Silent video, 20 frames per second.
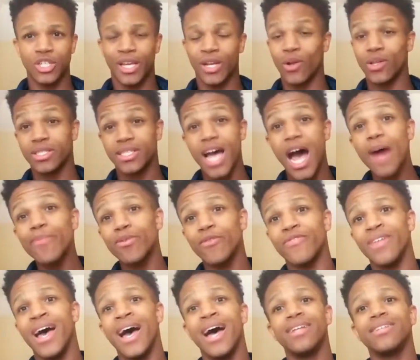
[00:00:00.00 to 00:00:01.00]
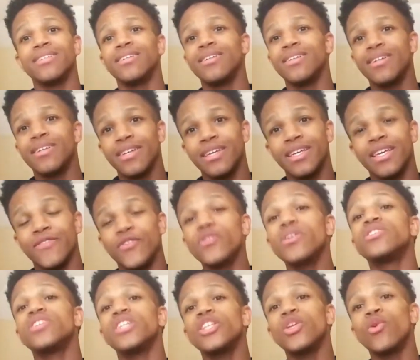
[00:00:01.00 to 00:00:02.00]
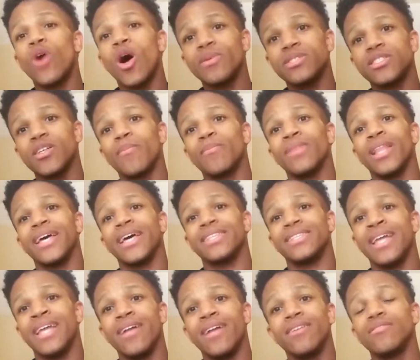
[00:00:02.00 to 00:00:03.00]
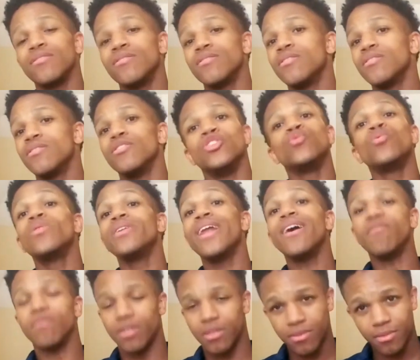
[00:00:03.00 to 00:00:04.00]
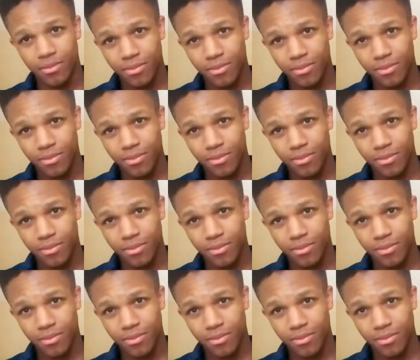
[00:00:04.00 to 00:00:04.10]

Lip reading: And on top of that, you continue on with something like that, you will never